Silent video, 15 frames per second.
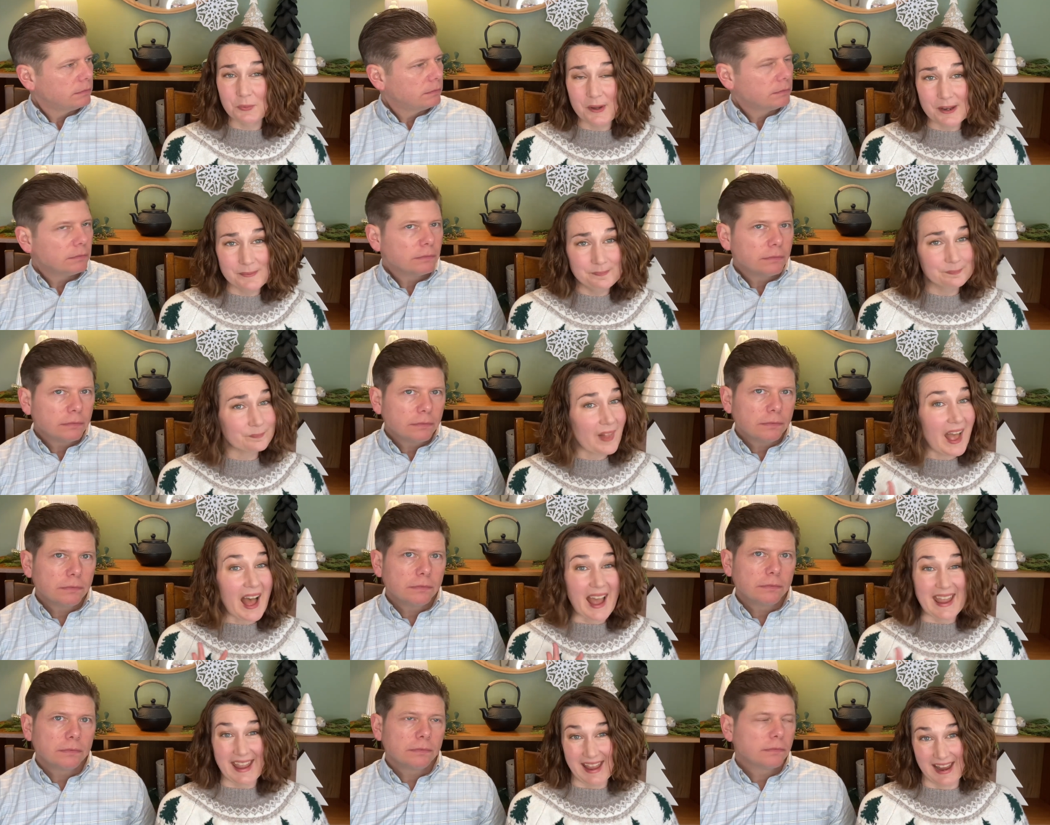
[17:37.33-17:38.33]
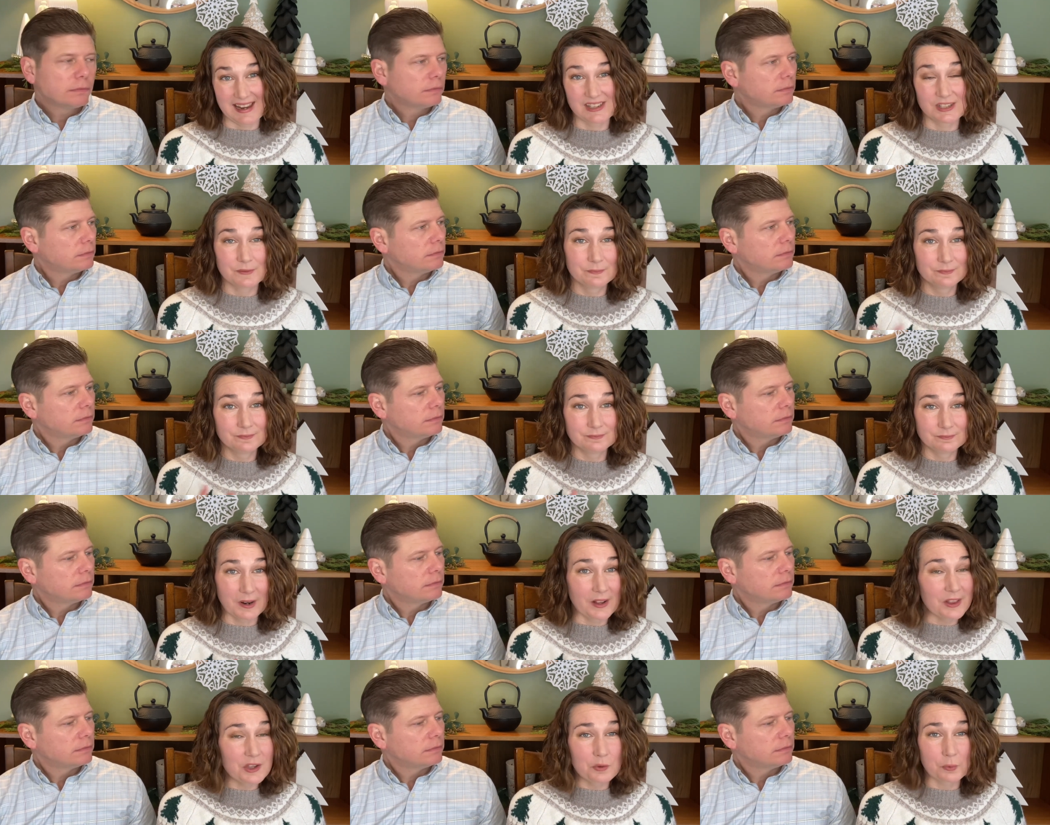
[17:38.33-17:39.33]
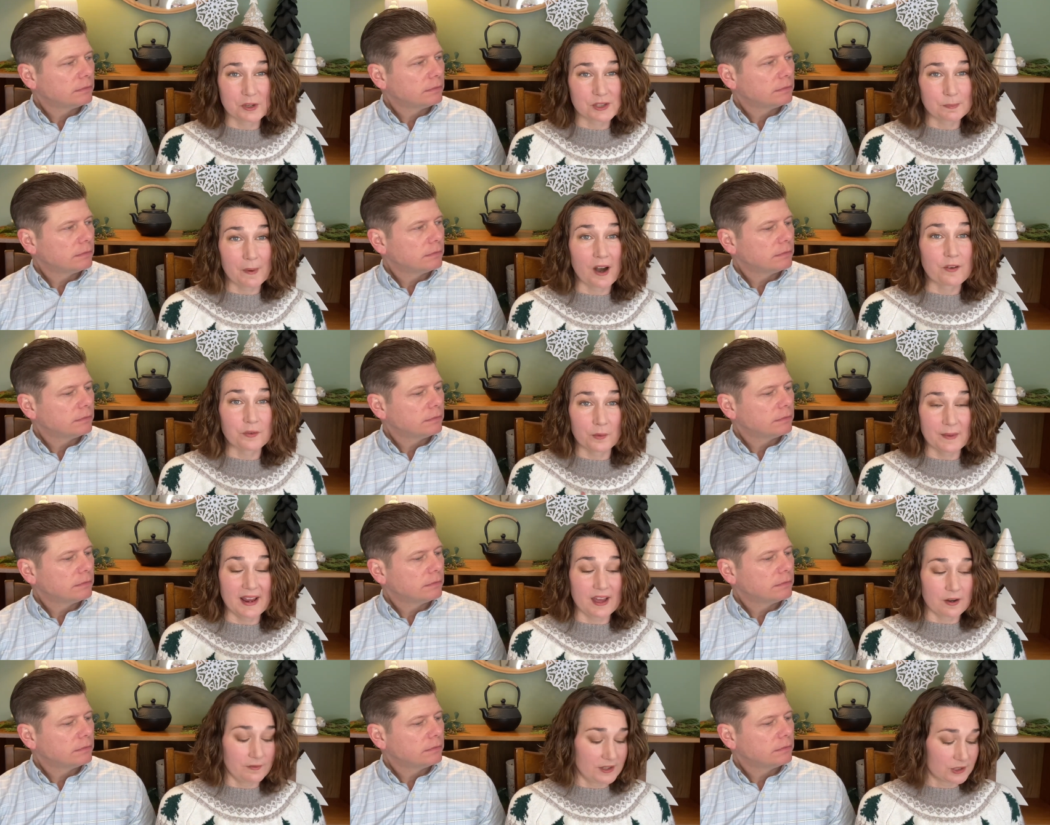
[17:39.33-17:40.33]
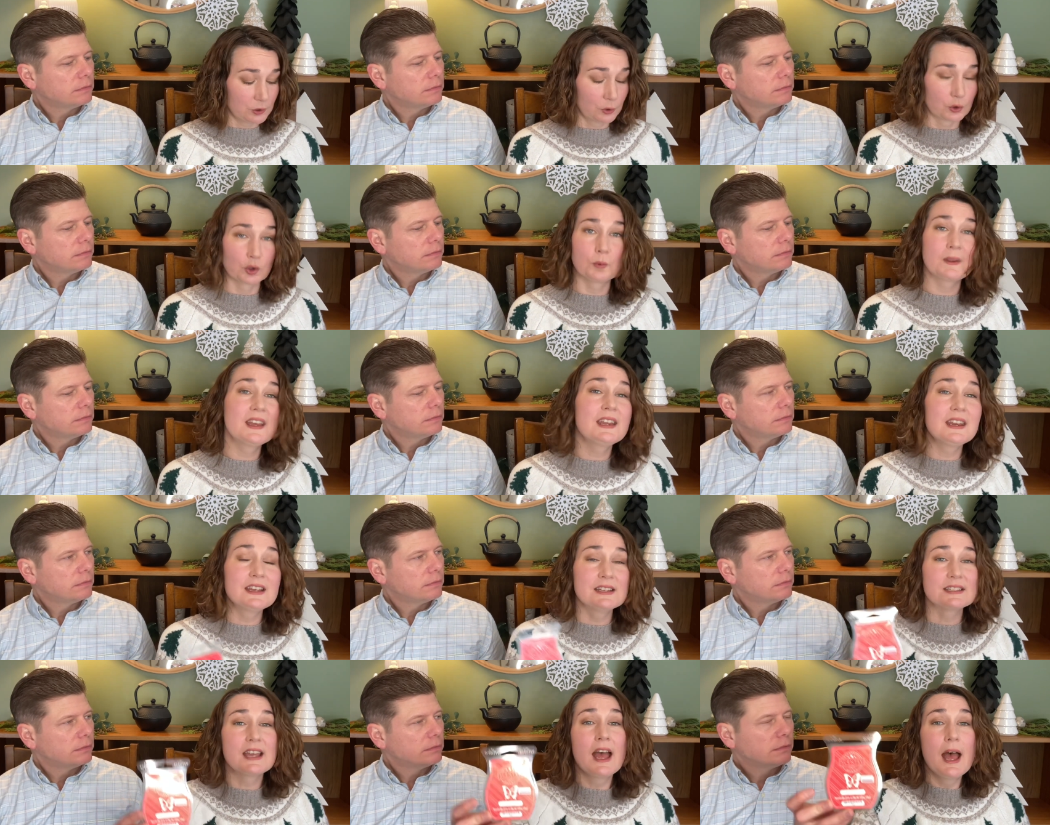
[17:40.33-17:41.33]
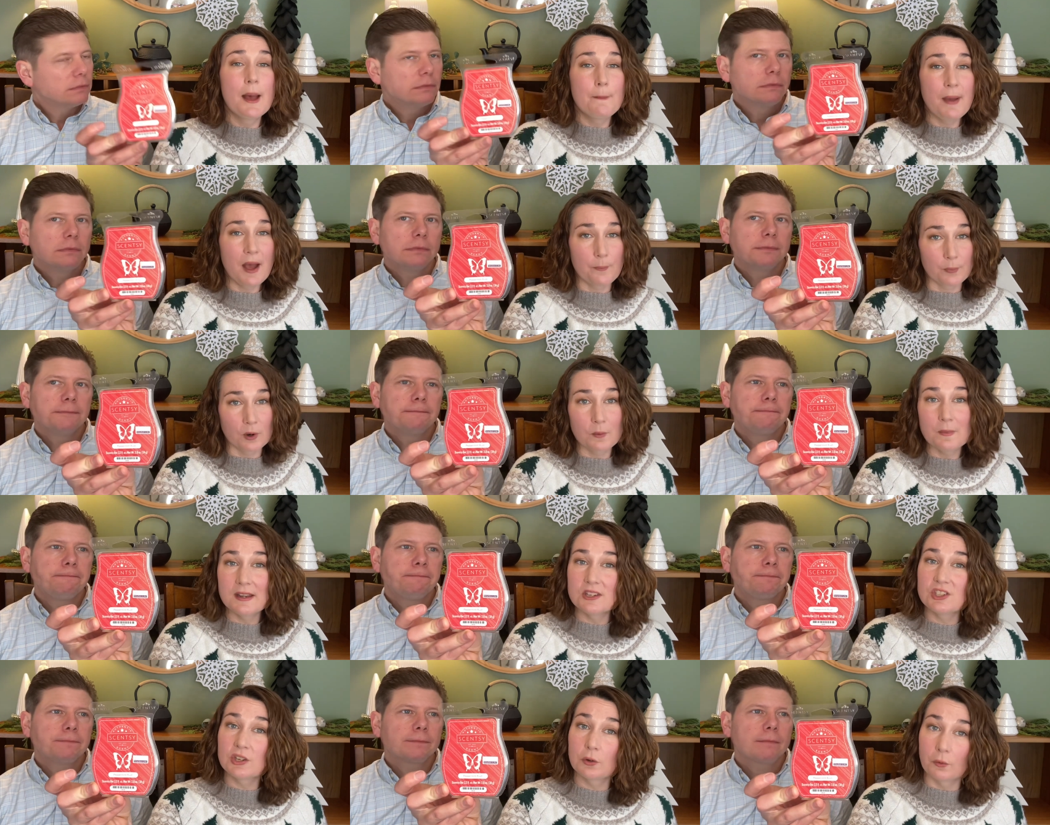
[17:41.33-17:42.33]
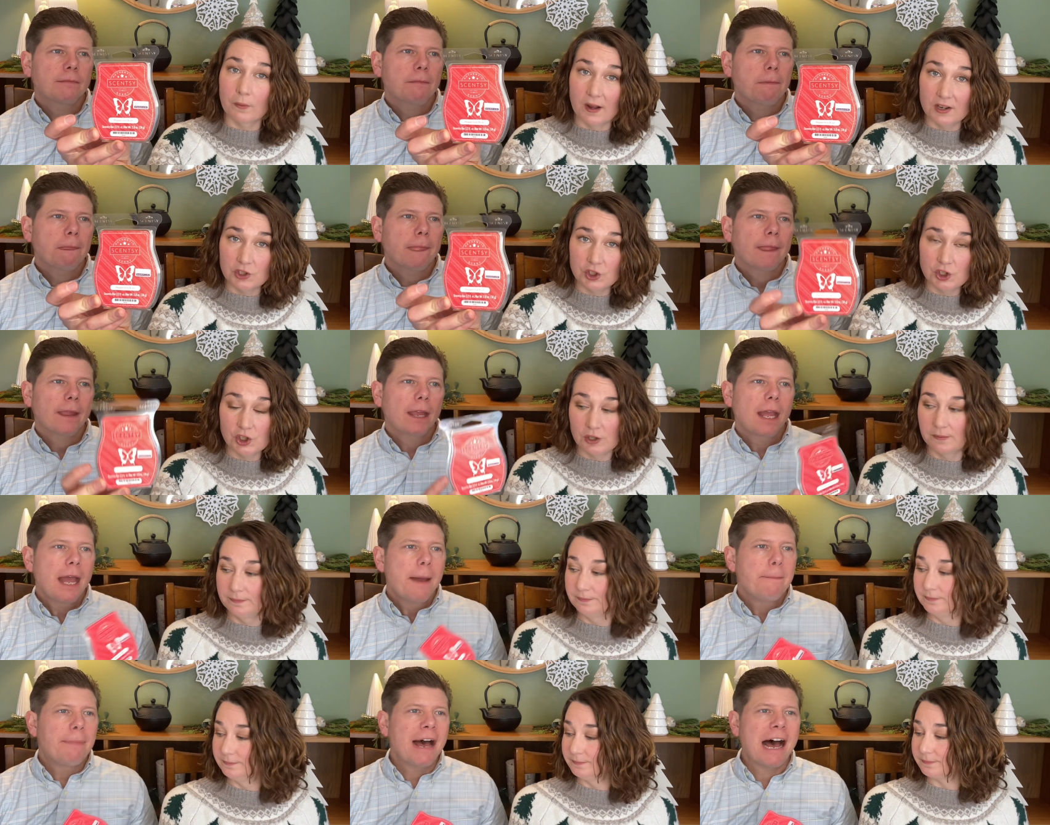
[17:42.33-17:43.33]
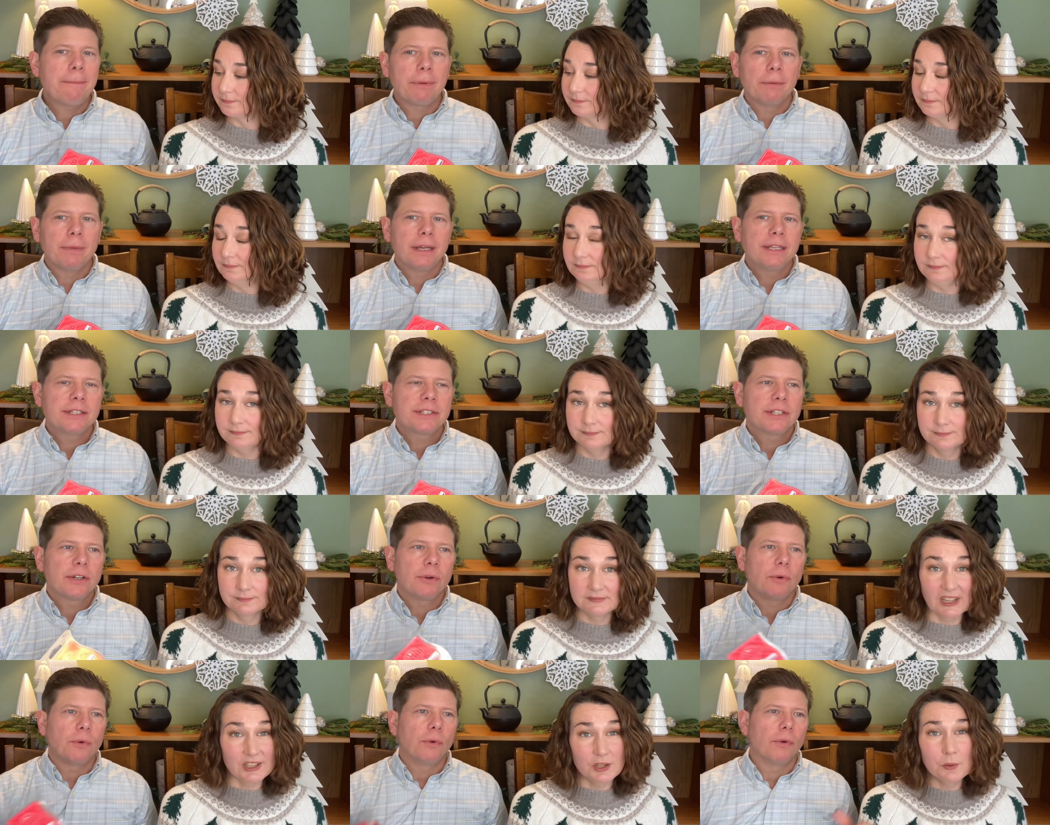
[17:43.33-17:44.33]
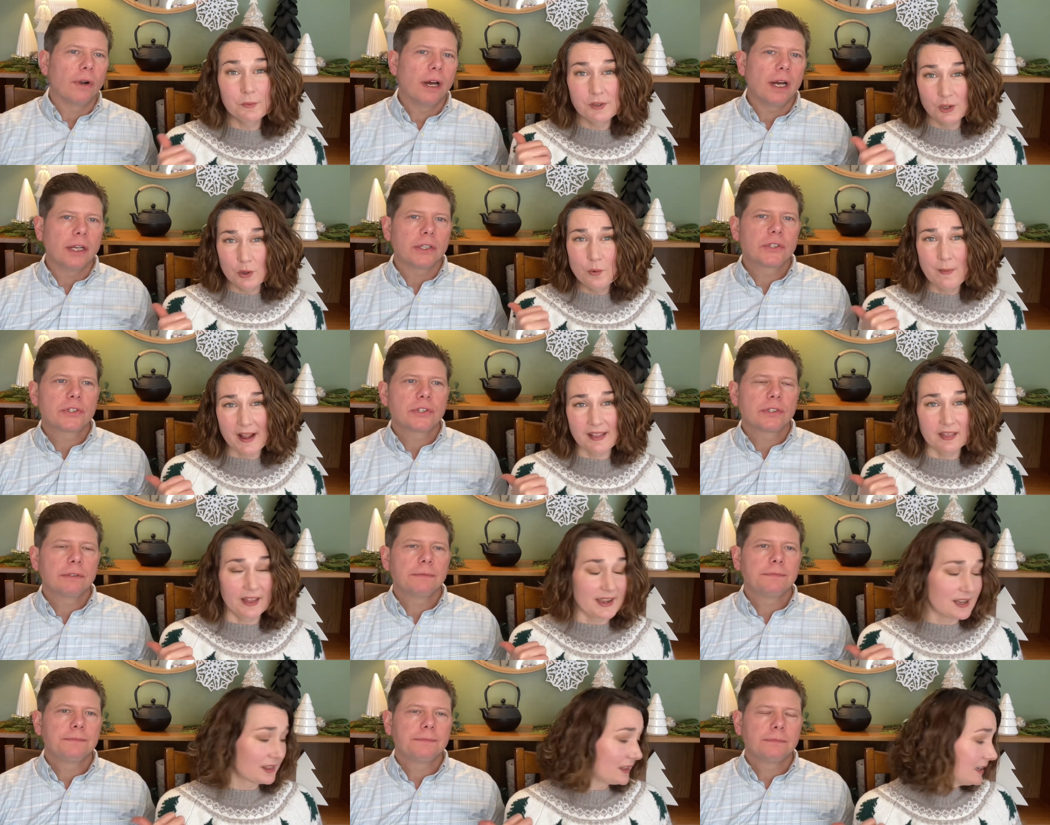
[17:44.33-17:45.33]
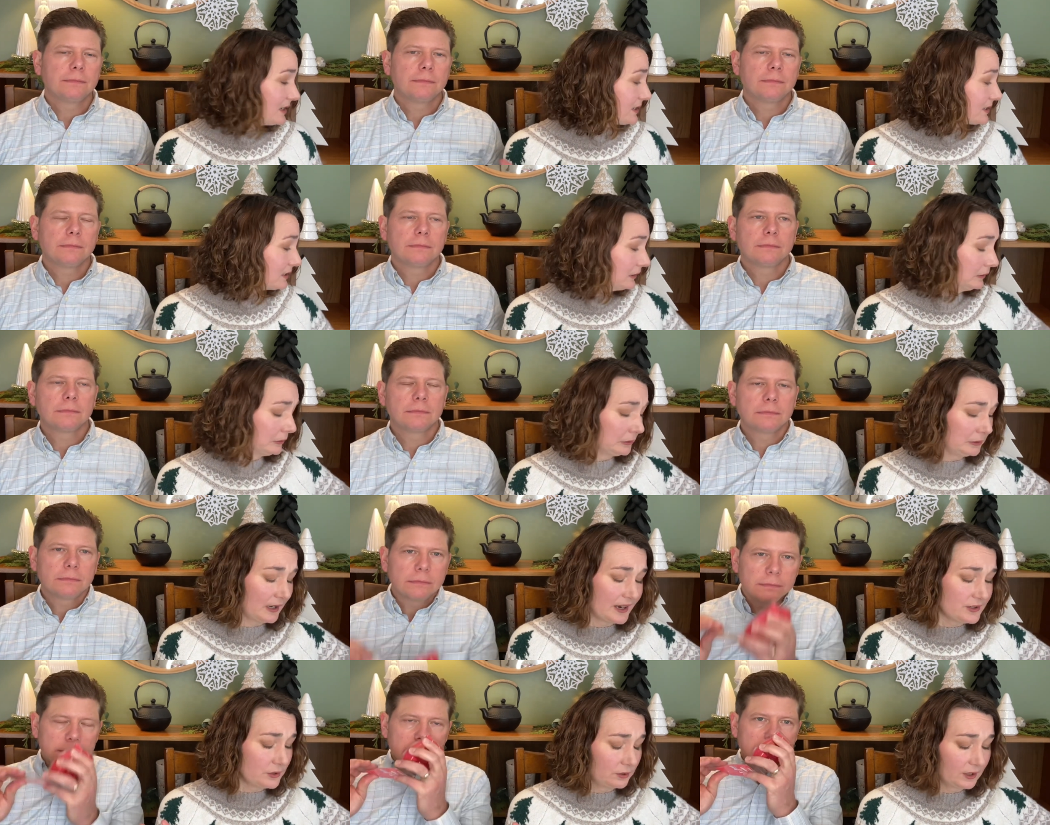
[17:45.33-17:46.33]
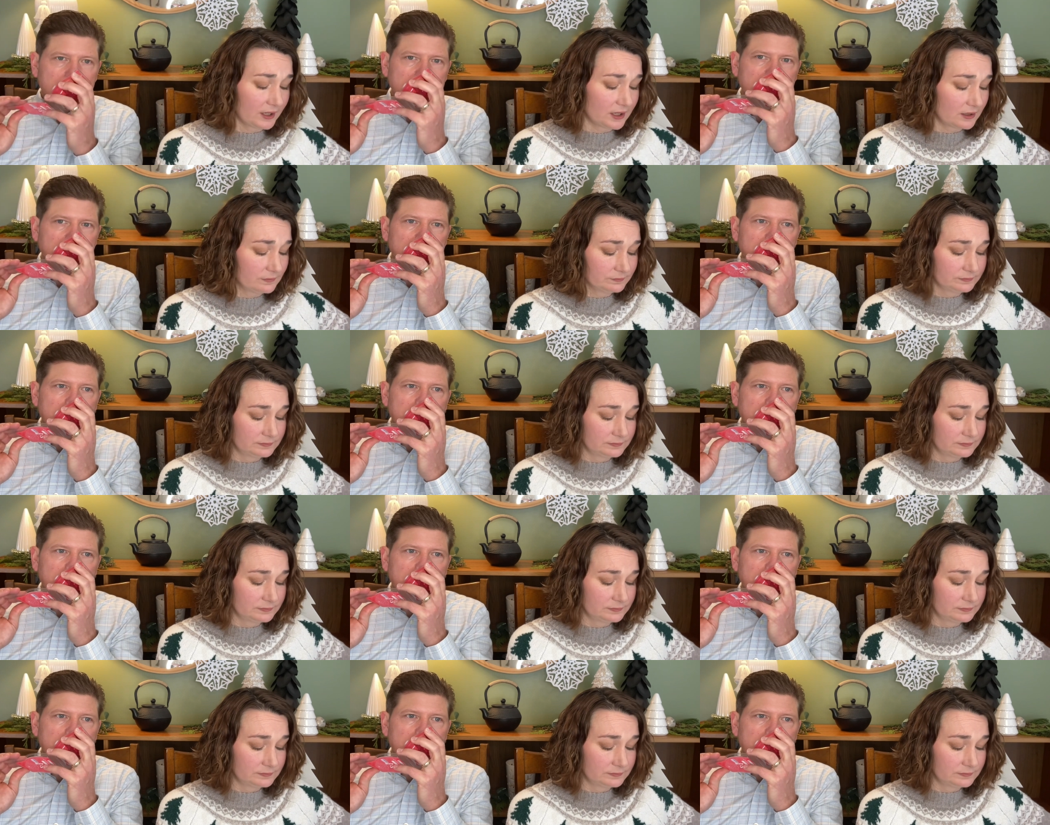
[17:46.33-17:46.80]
Speaker 1: one, I hate probably the worst bar for me out of this whole group. It is Peppermint Rush.
Speaker 2: Peppermint.
Speaker 1: Now you Rush. you might like this. Oh, I don't like it.